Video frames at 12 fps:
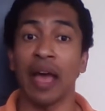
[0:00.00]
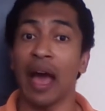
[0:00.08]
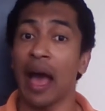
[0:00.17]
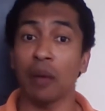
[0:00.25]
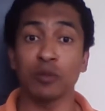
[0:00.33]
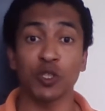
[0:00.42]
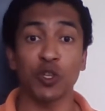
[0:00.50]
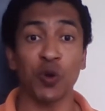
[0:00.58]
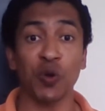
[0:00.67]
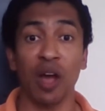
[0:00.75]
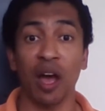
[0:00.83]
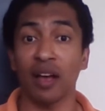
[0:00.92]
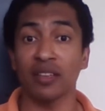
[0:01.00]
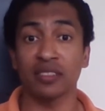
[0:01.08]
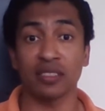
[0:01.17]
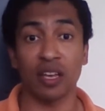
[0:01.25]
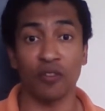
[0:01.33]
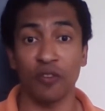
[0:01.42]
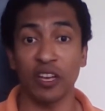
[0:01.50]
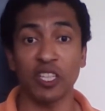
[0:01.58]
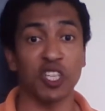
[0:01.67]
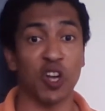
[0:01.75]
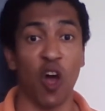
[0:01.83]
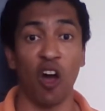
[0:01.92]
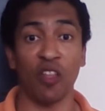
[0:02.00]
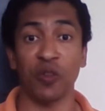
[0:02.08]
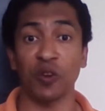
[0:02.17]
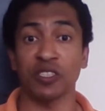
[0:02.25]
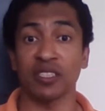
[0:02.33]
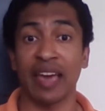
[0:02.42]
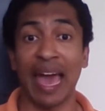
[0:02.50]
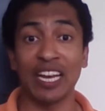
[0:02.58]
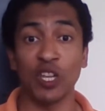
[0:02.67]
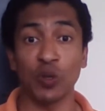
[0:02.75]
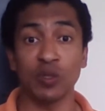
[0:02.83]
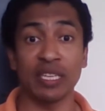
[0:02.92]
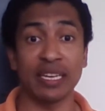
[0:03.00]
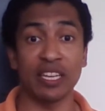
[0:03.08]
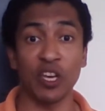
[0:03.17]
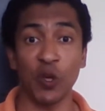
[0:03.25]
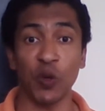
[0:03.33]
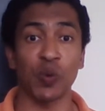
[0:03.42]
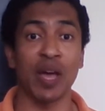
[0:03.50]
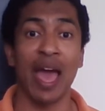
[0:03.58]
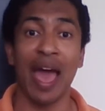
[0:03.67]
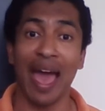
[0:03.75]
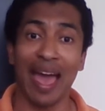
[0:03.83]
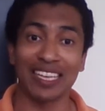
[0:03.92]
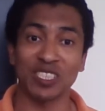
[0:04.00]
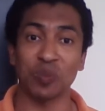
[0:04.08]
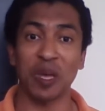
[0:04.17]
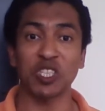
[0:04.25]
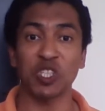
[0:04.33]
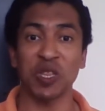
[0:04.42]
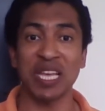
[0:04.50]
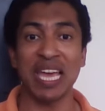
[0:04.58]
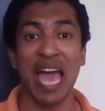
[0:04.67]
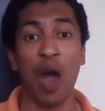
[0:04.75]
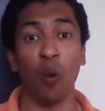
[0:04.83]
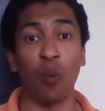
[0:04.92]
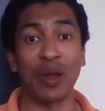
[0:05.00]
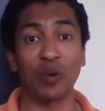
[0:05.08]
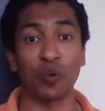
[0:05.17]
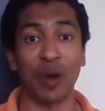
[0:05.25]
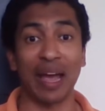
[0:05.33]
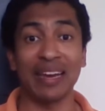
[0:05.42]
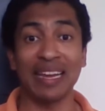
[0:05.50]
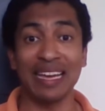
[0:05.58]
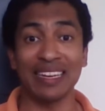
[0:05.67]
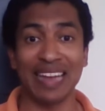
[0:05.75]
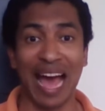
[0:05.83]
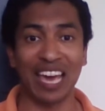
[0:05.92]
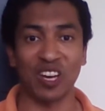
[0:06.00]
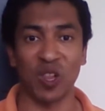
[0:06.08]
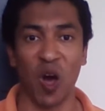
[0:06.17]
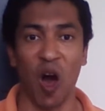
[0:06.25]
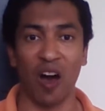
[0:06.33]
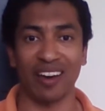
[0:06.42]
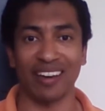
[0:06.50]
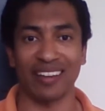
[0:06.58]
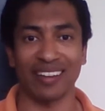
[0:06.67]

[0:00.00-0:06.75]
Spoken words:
I'm sure us fiction authors can use it too, especially when writing dialogue.